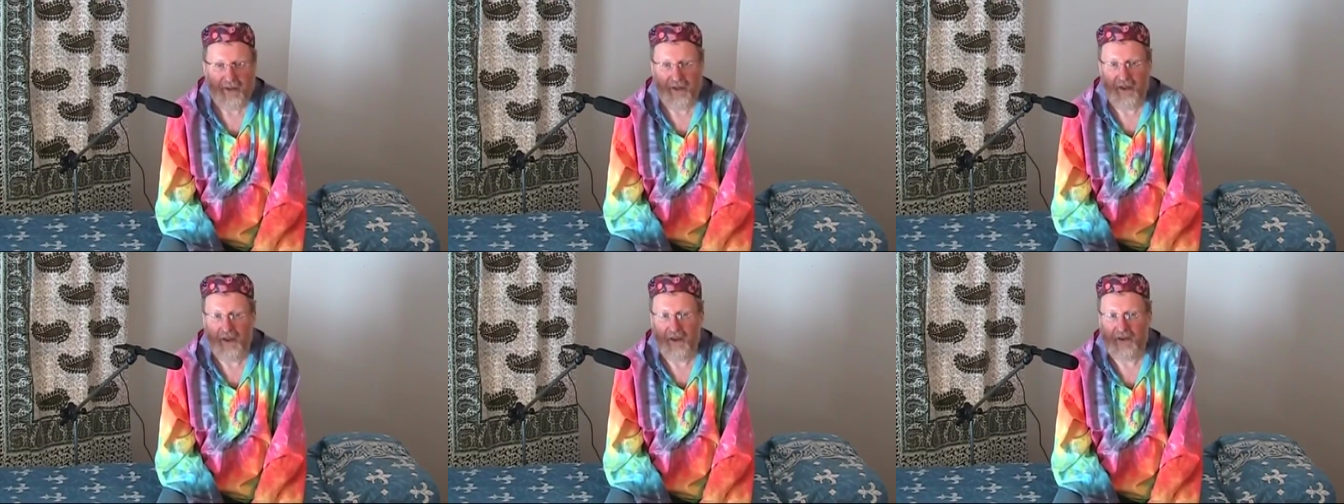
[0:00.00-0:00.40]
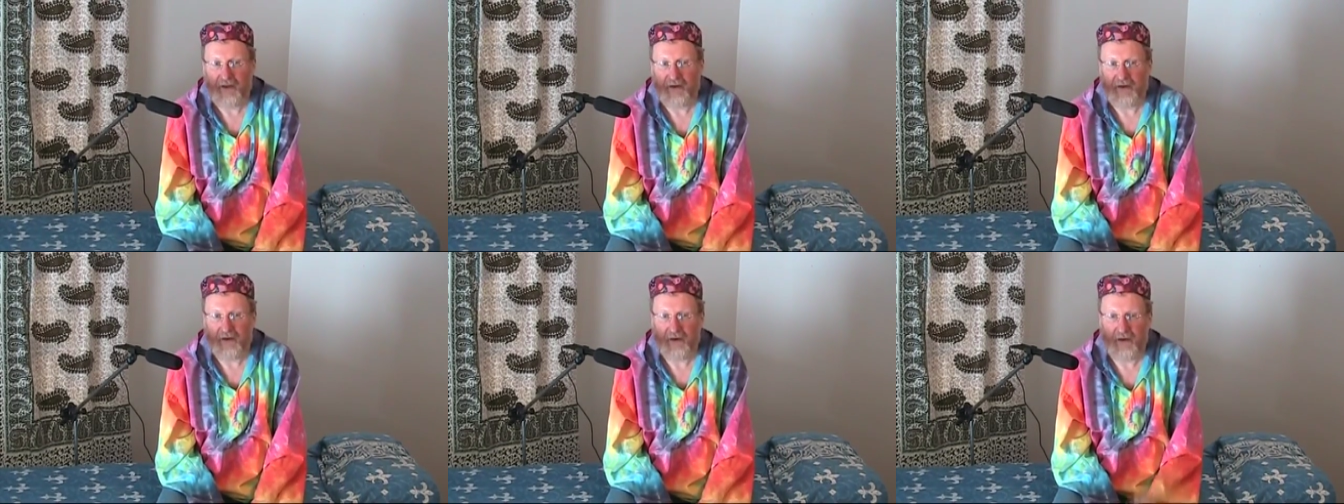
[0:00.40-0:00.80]

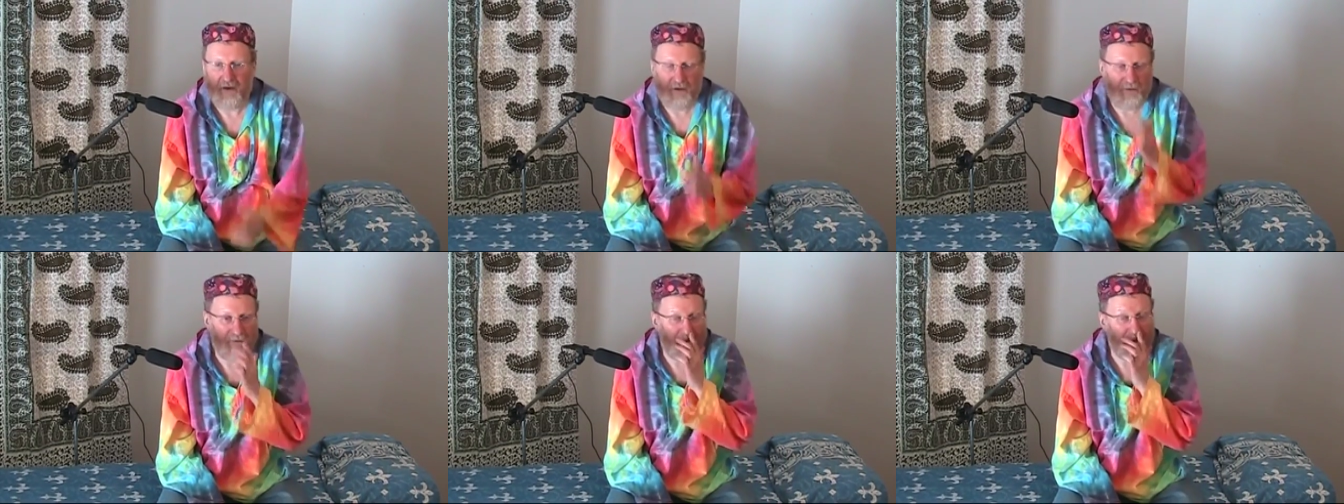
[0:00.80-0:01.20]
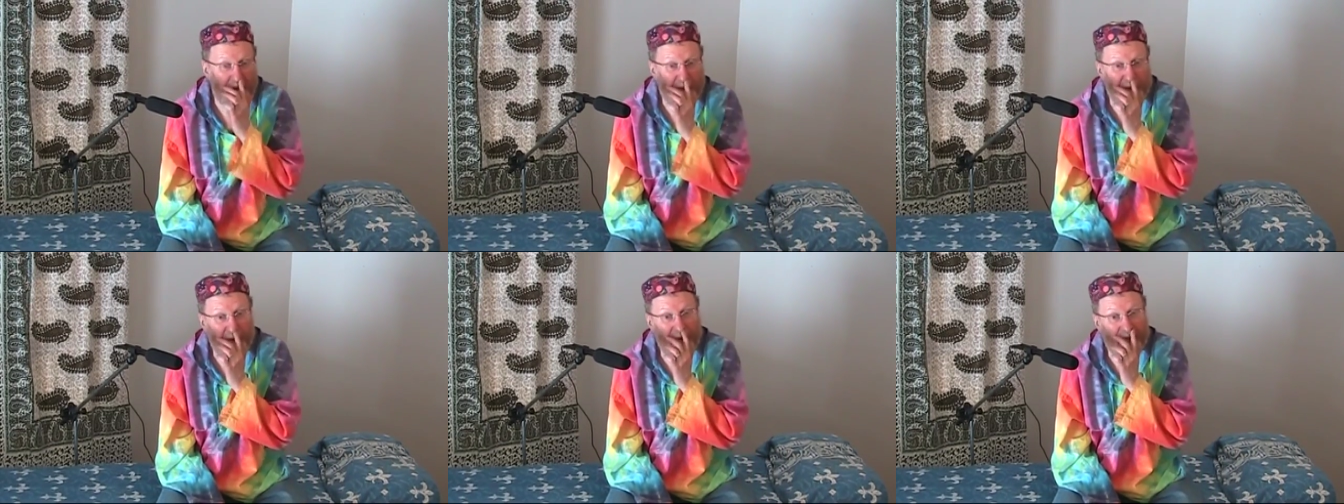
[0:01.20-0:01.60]
And uh, they
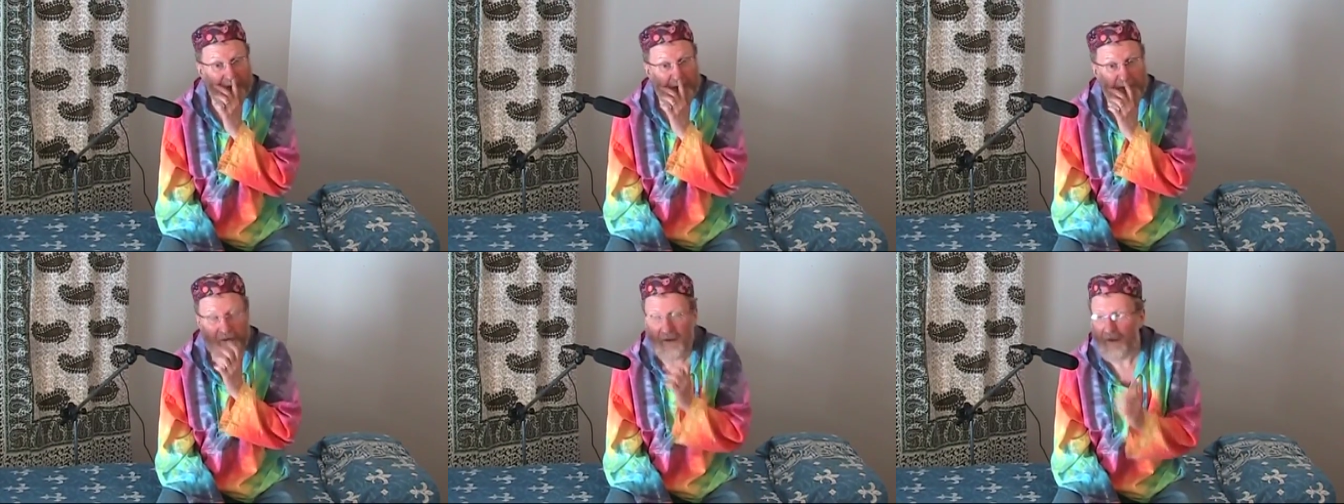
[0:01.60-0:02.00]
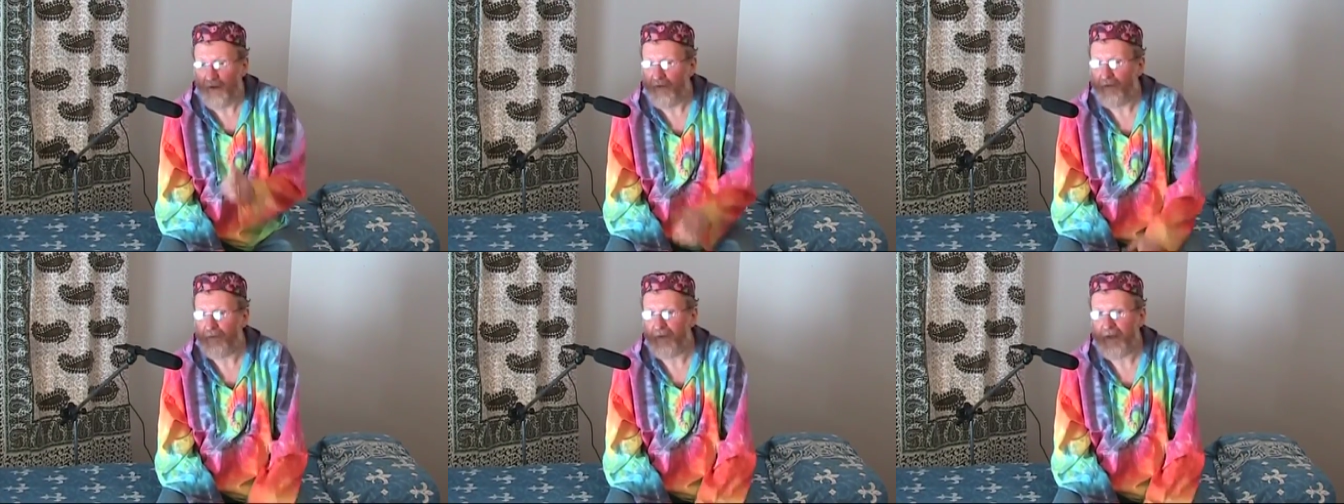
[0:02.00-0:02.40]
confirmed that they
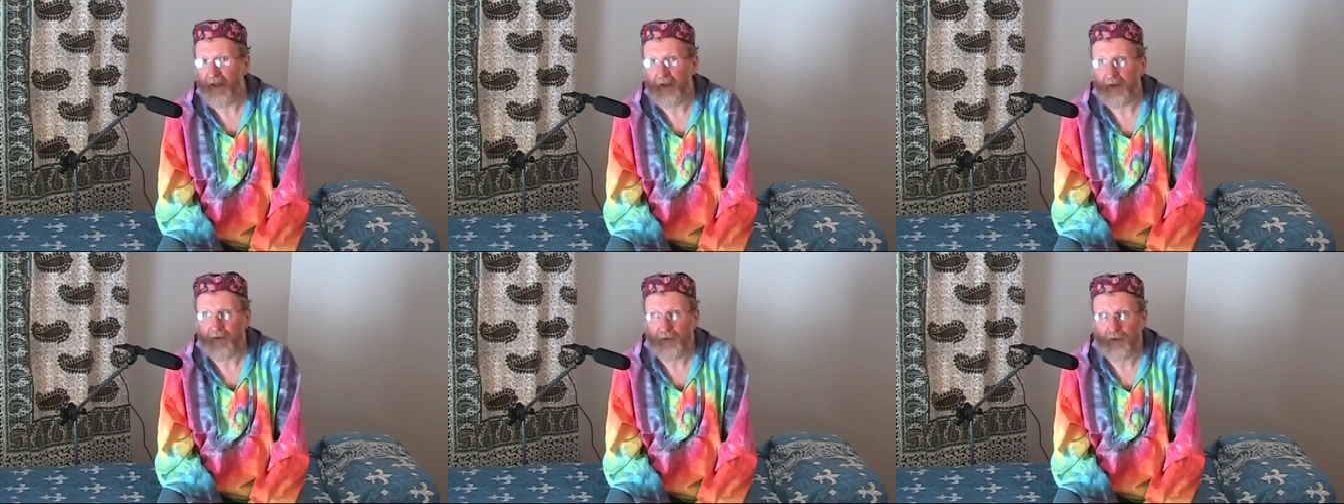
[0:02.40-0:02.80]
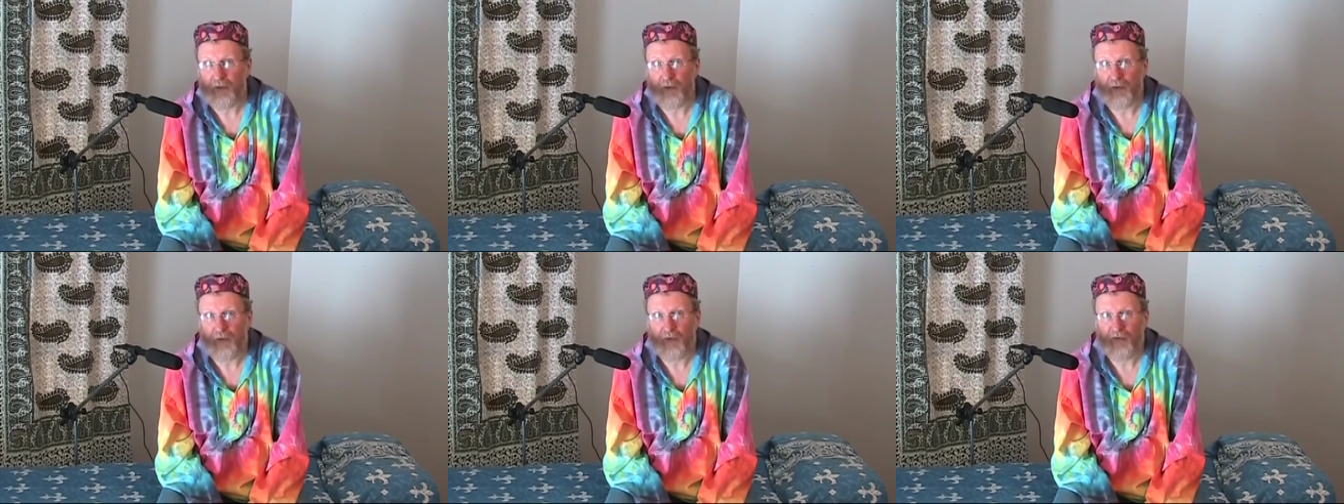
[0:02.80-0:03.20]
have a plan
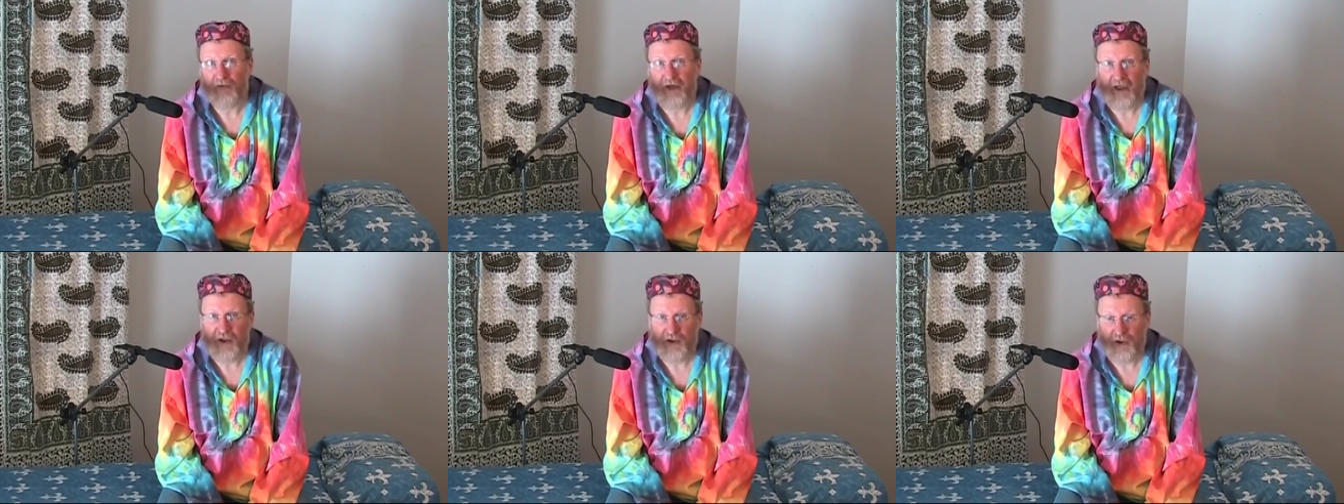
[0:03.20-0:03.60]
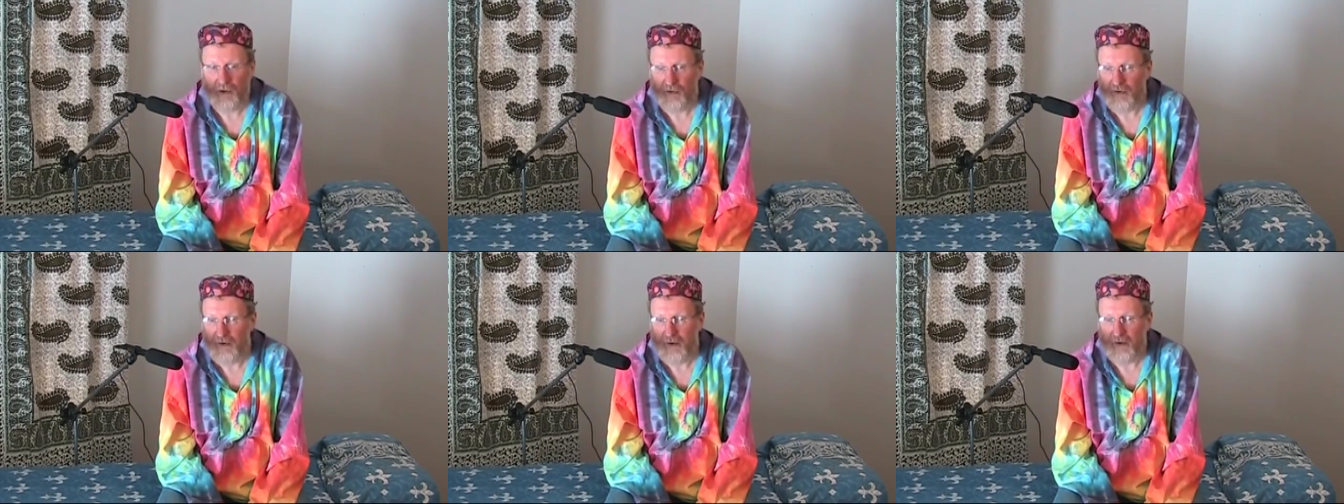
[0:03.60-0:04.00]
to crash
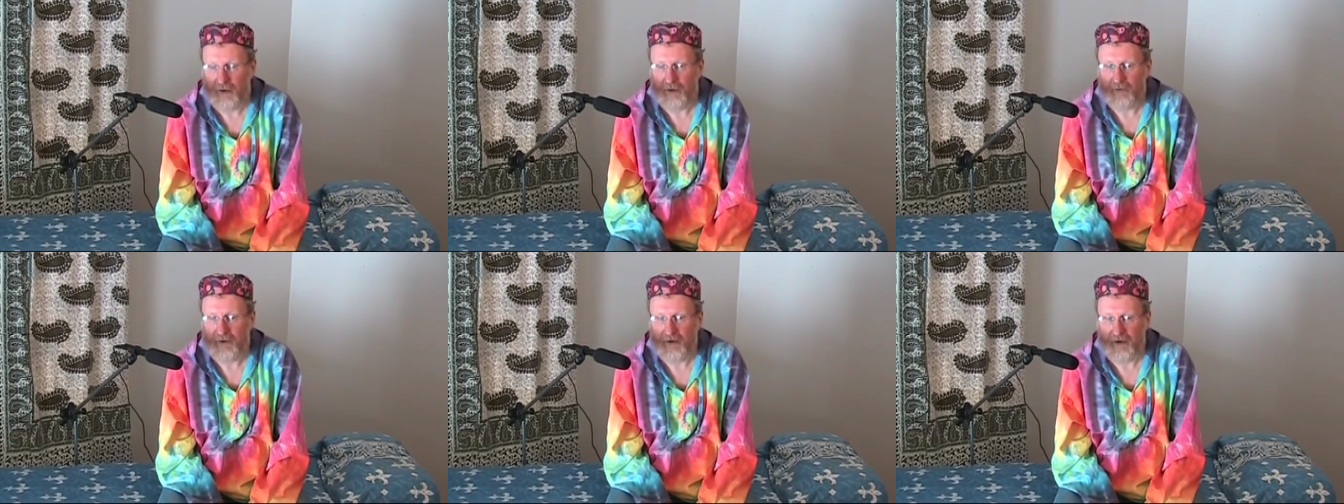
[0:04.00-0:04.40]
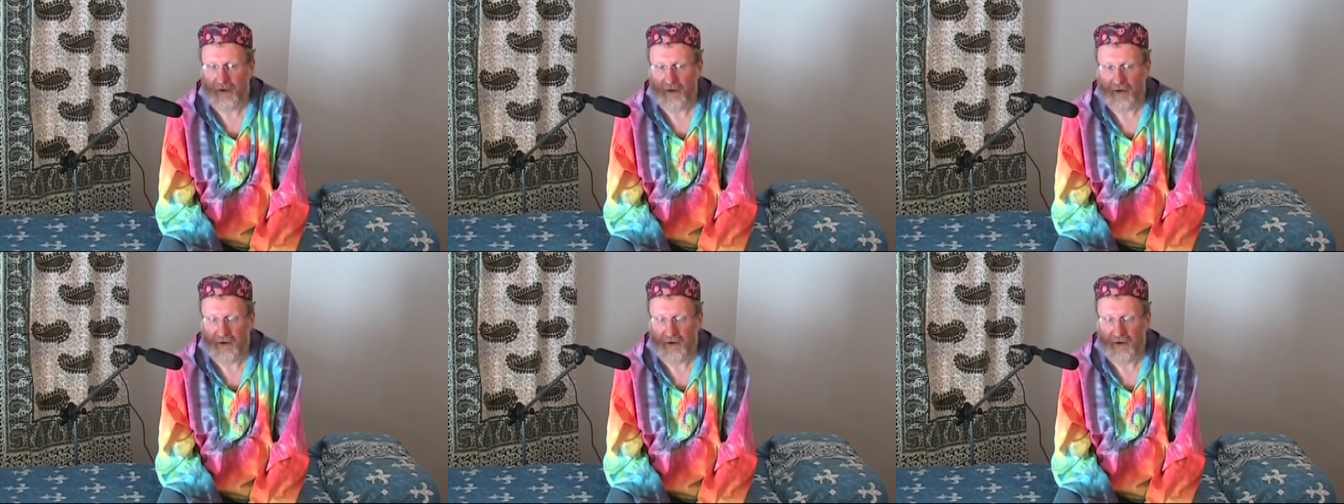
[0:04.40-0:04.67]
our economy